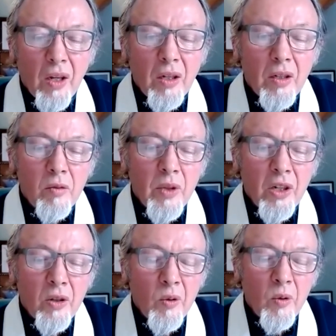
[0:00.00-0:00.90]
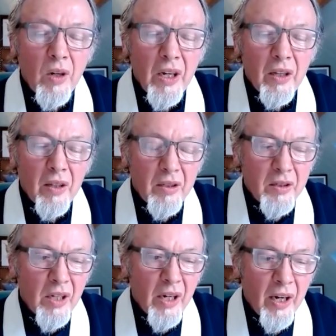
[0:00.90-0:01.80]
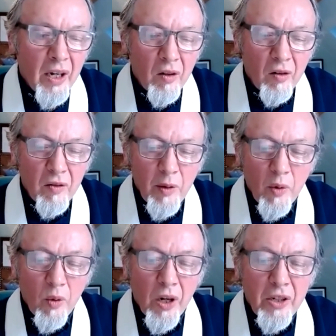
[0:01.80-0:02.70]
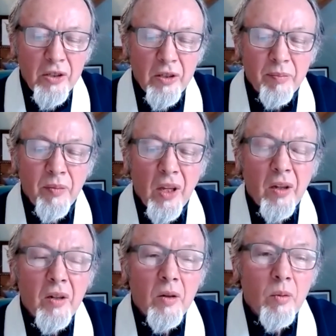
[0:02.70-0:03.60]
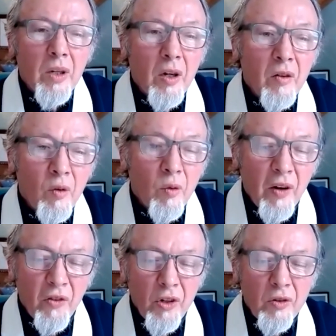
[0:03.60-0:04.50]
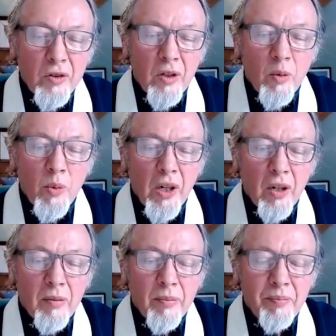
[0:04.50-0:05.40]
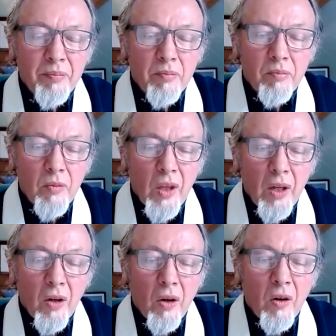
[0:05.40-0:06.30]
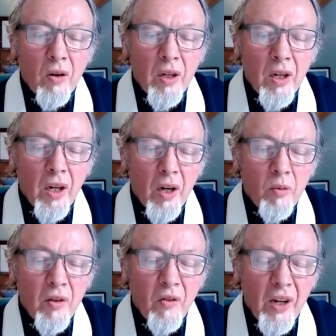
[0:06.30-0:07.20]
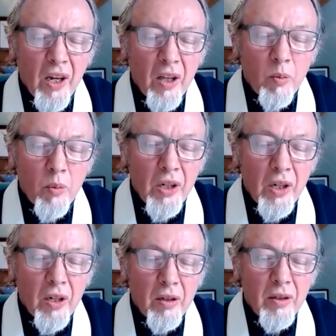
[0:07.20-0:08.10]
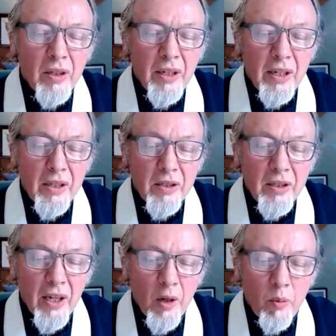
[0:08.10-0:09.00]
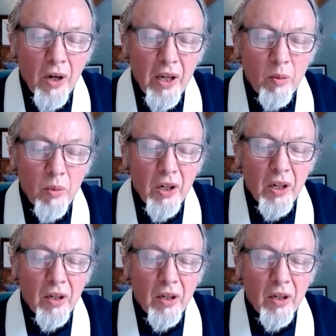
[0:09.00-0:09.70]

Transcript: Recalling this tale of liberation, we go for refuge to the Buddha. Honor and revere the Buddha. Celebrate the Buddha